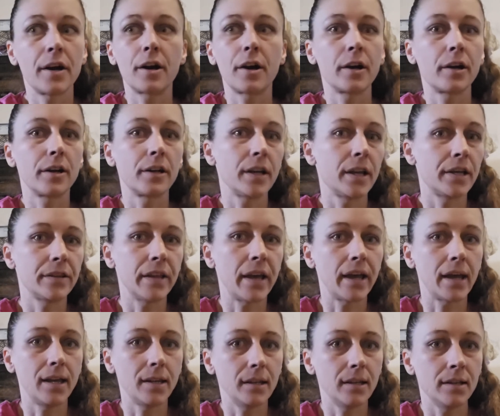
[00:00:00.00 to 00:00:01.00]
are in the
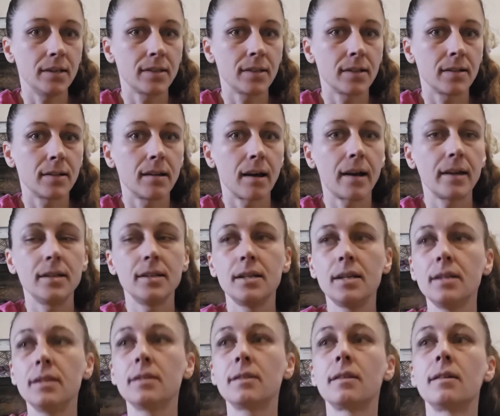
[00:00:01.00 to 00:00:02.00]
80s and
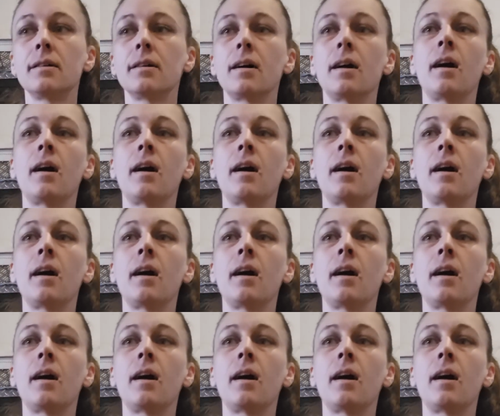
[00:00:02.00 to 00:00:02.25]
90s.